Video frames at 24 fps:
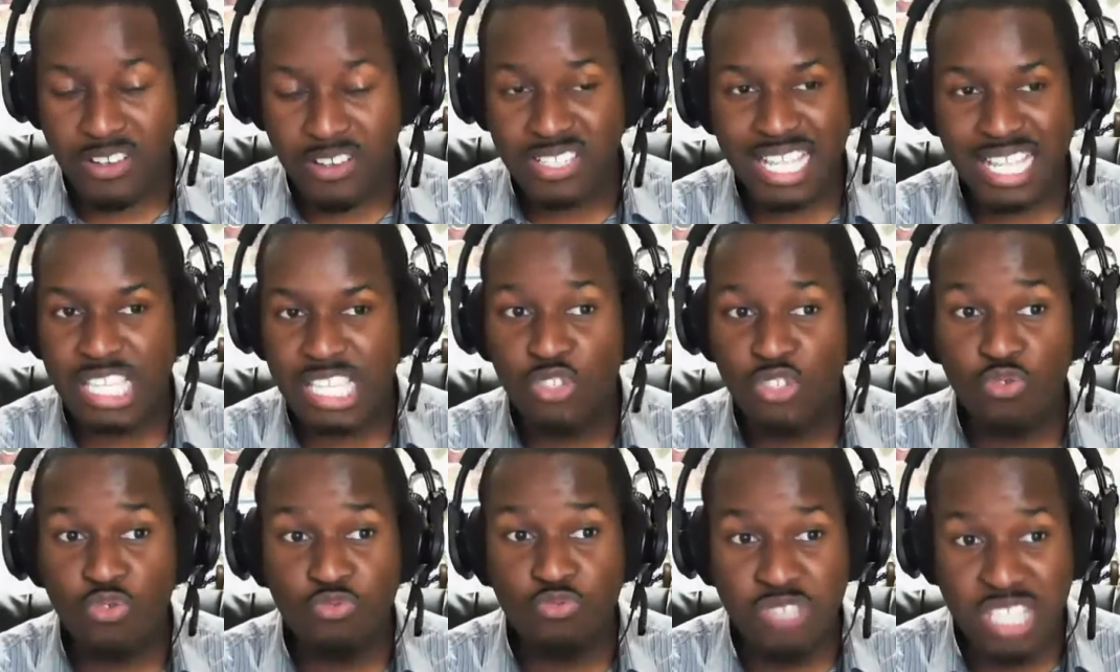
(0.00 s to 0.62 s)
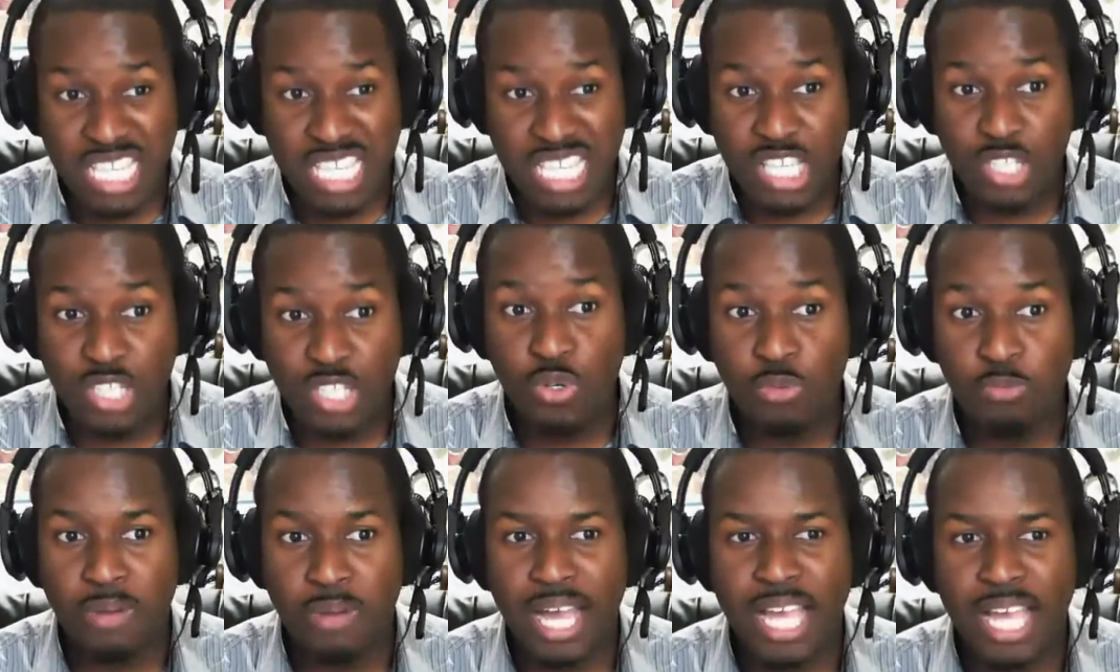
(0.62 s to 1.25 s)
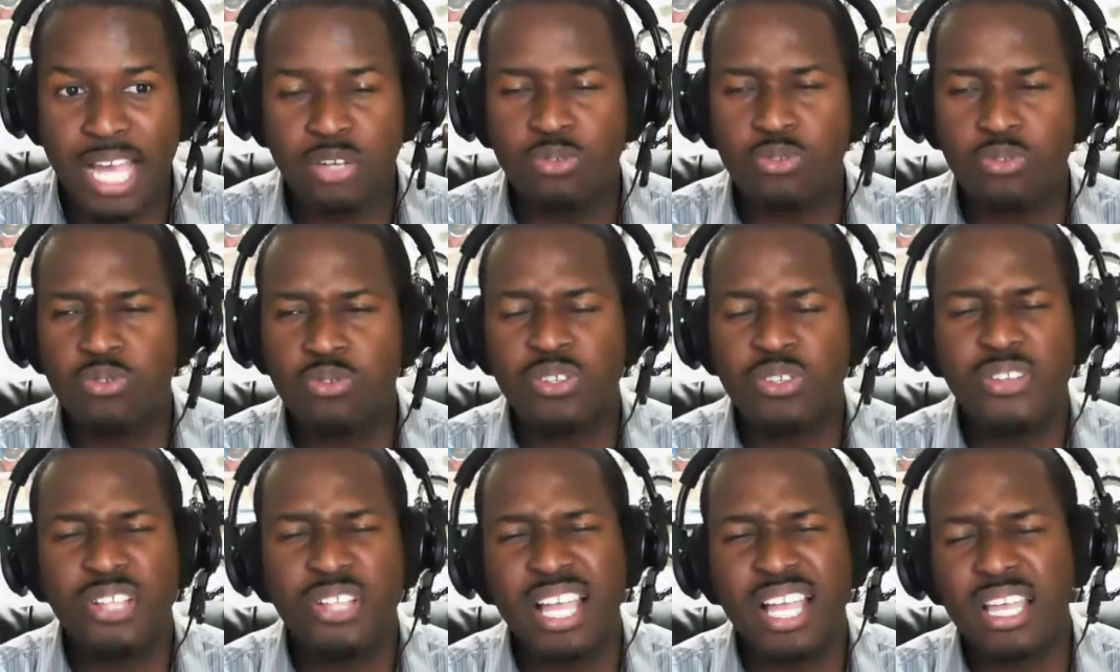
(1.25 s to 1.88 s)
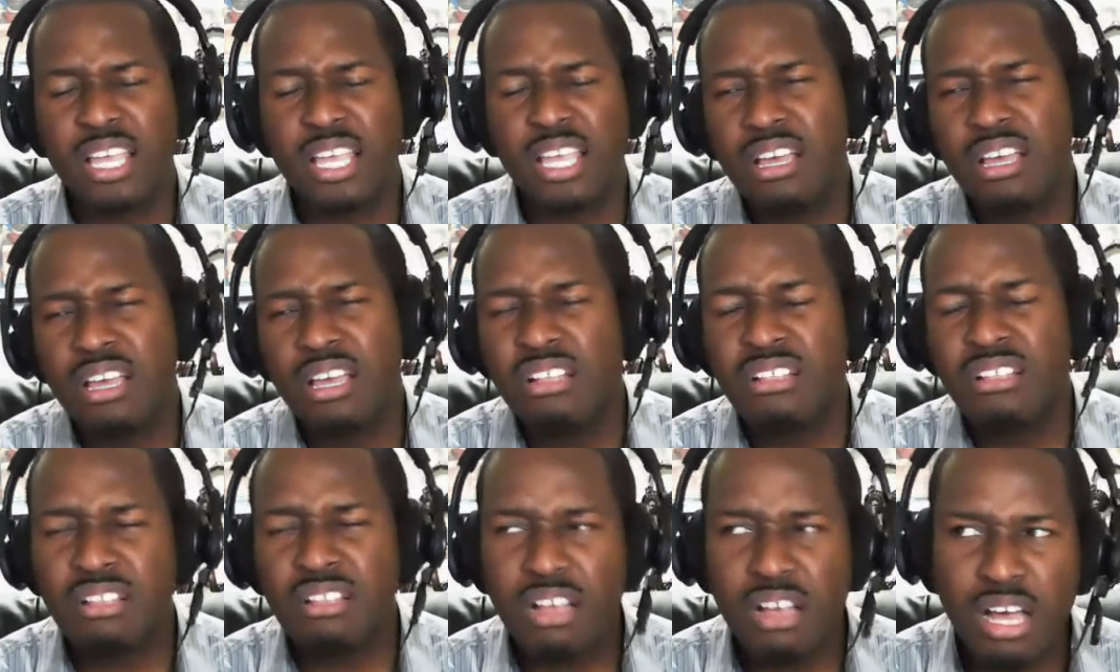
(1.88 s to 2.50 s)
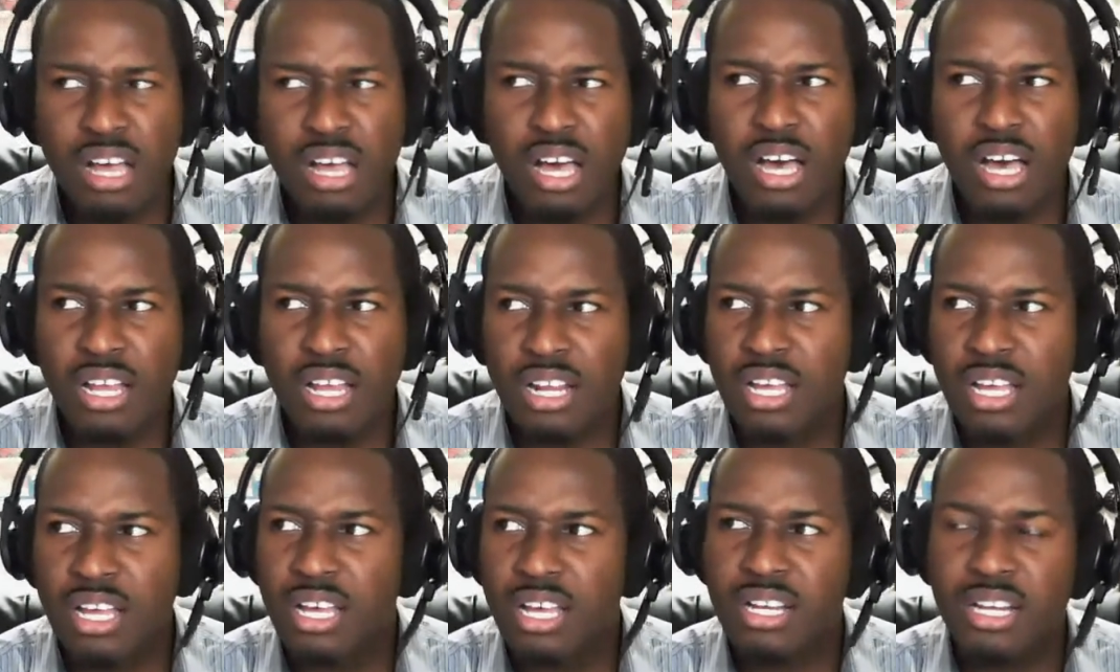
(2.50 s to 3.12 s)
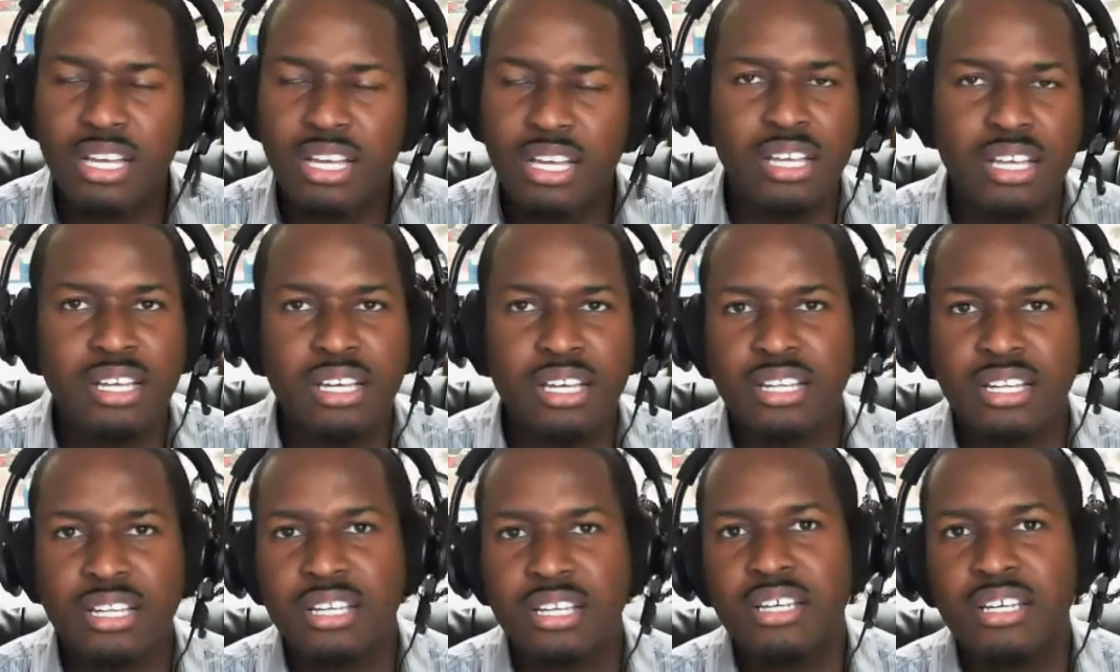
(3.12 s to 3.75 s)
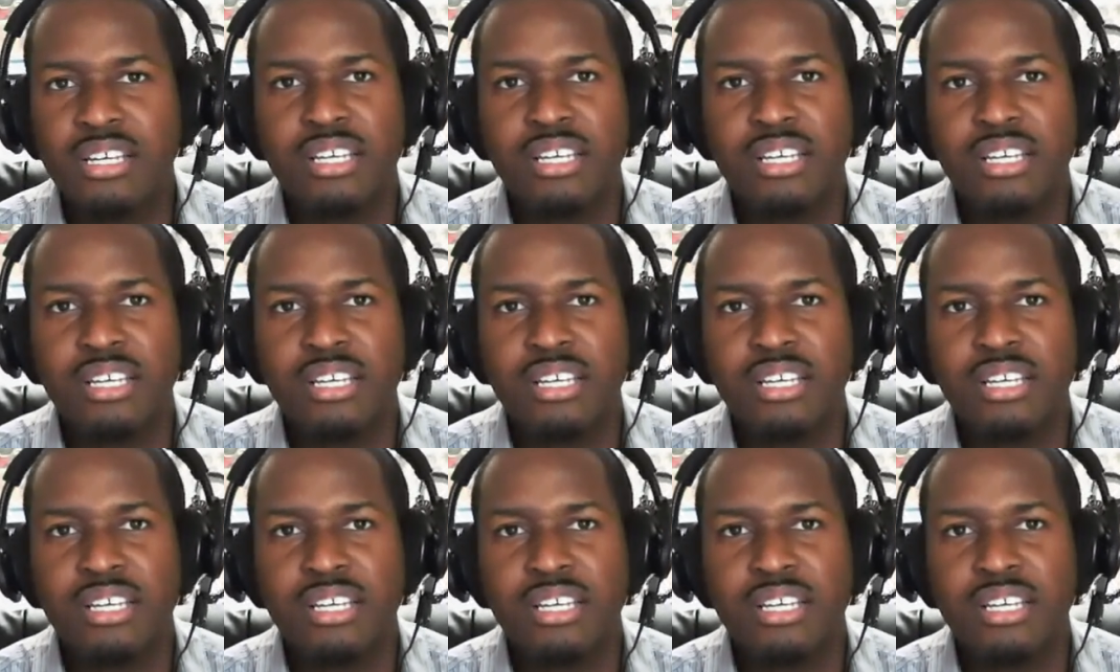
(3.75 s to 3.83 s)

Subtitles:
I was like, you need to buy Google. They're like, no, no, no, no, no.